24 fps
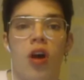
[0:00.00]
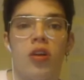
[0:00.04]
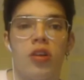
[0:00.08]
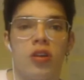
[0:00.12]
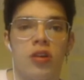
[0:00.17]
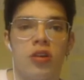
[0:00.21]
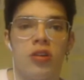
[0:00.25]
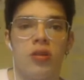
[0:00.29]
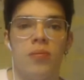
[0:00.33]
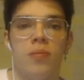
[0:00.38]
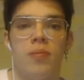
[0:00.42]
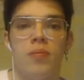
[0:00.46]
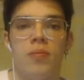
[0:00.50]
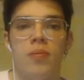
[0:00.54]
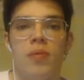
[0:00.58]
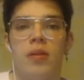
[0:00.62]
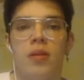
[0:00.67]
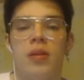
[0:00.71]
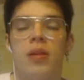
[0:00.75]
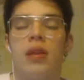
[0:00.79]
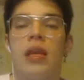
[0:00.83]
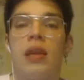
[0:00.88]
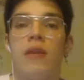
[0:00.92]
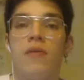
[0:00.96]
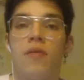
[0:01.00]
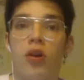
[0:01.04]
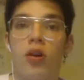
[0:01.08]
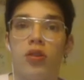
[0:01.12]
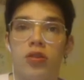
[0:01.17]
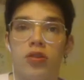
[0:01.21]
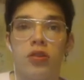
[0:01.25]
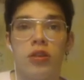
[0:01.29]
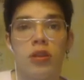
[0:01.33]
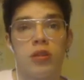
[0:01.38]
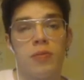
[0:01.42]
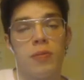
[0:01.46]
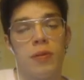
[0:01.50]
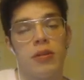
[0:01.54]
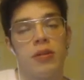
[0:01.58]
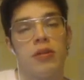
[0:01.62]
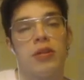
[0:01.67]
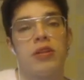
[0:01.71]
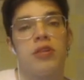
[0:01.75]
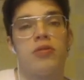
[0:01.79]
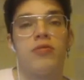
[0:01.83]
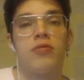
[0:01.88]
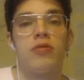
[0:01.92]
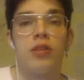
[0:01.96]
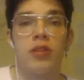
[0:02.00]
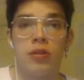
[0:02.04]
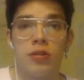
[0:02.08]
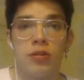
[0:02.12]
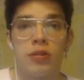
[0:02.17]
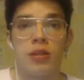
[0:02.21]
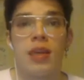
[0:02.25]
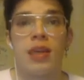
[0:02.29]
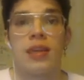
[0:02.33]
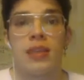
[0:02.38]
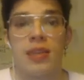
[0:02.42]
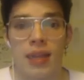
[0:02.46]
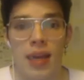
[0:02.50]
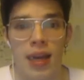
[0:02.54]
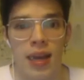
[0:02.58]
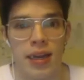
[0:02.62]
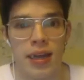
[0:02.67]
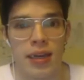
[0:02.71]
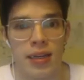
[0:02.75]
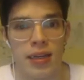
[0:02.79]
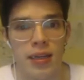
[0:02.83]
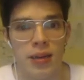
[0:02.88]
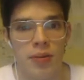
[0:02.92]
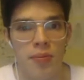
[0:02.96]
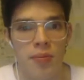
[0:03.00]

term, they've also experienced reduced anxiety.